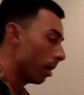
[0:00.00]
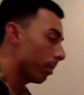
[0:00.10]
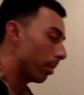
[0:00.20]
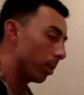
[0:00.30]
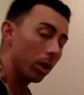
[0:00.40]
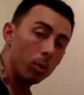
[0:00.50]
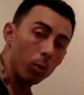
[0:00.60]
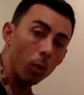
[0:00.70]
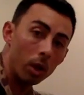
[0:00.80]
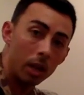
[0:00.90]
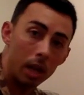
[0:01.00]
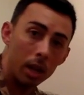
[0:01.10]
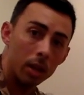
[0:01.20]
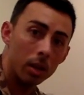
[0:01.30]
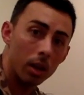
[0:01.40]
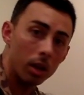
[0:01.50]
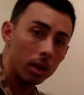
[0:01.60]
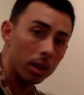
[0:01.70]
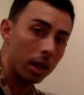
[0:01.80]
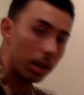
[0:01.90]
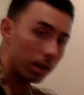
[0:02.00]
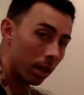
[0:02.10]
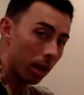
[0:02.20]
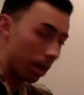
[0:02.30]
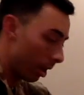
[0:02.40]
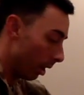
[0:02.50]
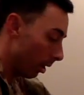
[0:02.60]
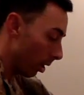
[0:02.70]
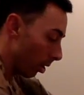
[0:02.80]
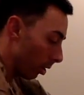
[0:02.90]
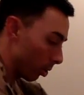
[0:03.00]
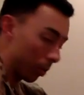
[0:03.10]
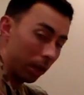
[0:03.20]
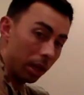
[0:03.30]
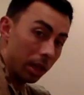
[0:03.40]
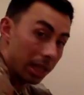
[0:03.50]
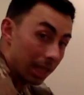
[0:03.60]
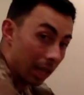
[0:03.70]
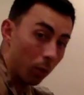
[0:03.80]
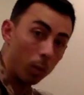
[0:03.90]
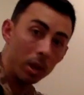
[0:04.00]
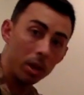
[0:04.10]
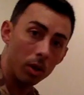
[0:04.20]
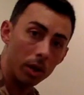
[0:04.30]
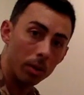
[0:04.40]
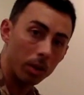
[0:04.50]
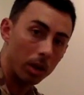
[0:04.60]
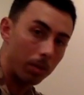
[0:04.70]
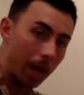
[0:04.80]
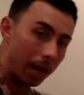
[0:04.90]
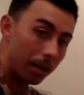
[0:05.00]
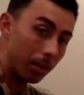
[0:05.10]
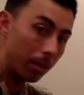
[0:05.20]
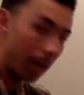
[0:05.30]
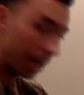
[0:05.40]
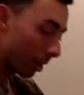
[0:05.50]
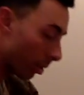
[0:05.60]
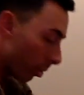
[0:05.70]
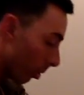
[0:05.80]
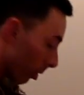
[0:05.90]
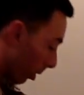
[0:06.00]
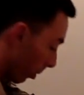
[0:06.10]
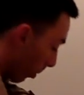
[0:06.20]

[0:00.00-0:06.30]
by putting one hand on the desk and treating this like a window that we're going to be passing through. So you